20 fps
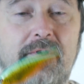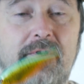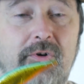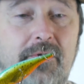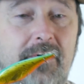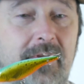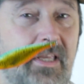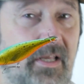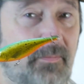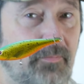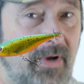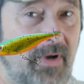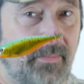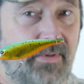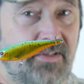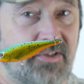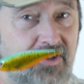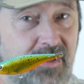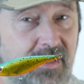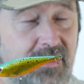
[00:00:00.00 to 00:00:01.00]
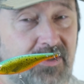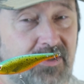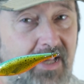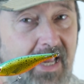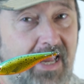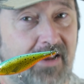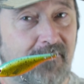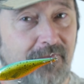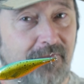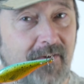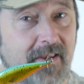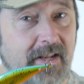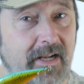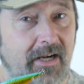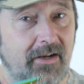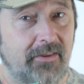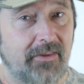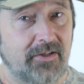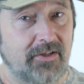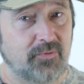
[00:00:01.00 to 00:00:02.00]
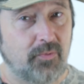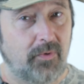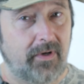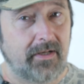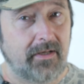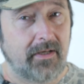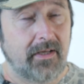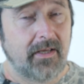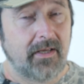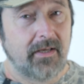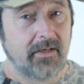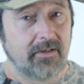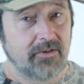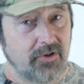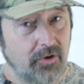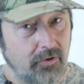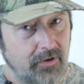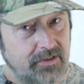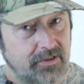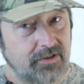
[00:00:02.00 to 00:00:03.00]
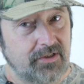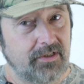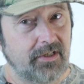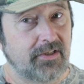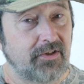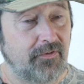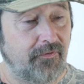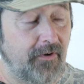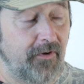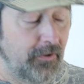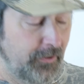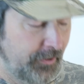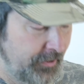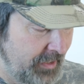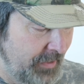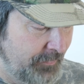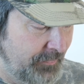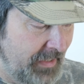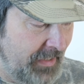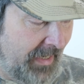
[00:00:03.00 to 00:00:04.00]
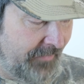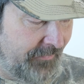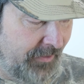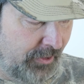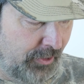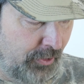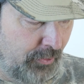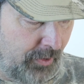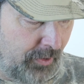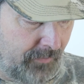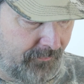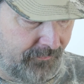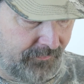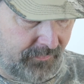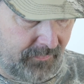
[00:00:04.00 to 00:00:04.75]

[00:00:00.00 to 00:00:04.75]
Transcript: you're going to get probably 6 to 8 feet out of this one. So it's a fairly deep diving lure.